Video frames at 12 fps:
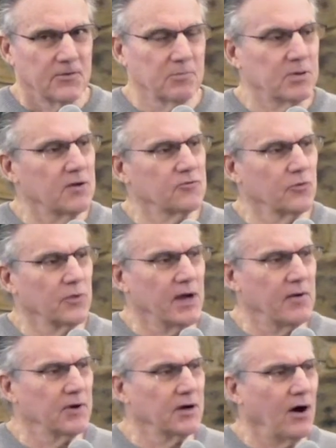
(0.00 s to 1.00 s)
Sometimes when
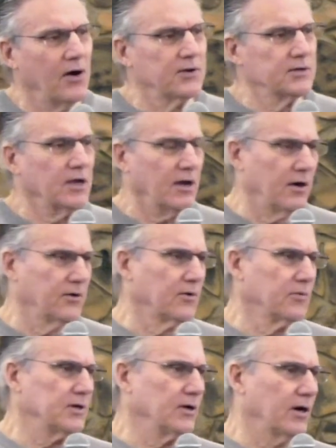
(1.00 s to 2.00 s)
we have a God
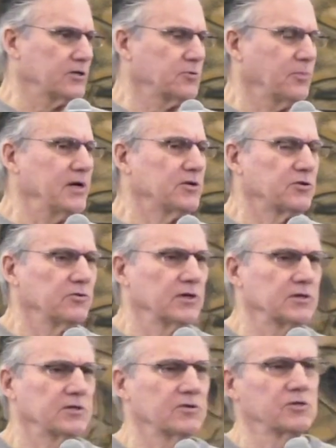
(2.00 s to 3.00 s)
encounter, when God speaks
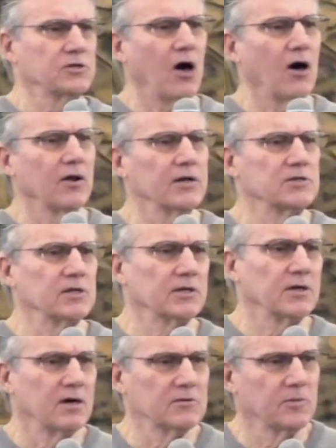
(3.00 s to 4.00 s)
to us, there's knowledge
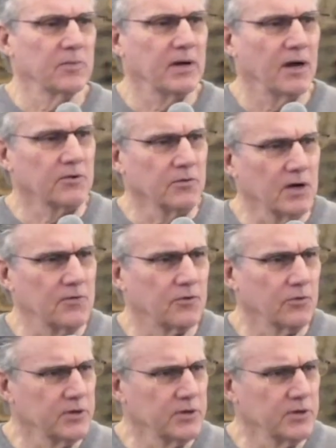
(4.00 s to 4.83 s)
that comes and we have to wait